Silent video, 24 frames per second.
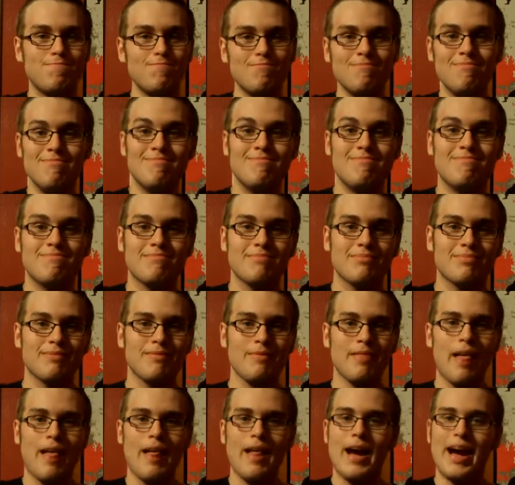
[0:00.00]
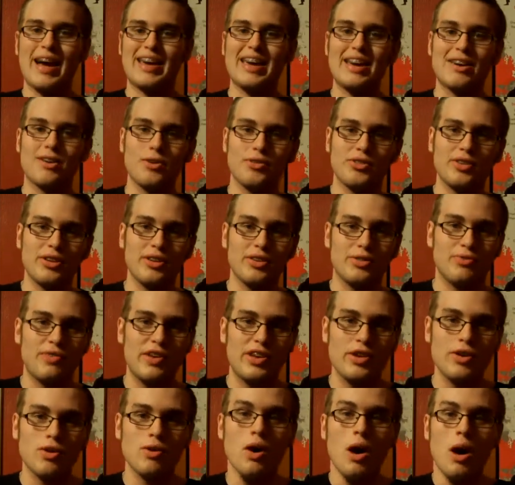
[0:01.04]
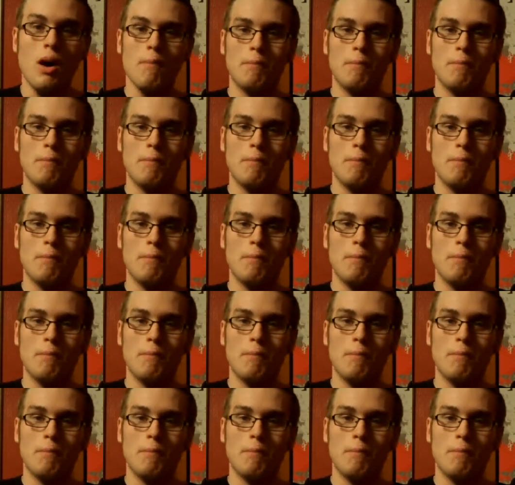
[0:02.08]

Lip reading: I can't curse on this video,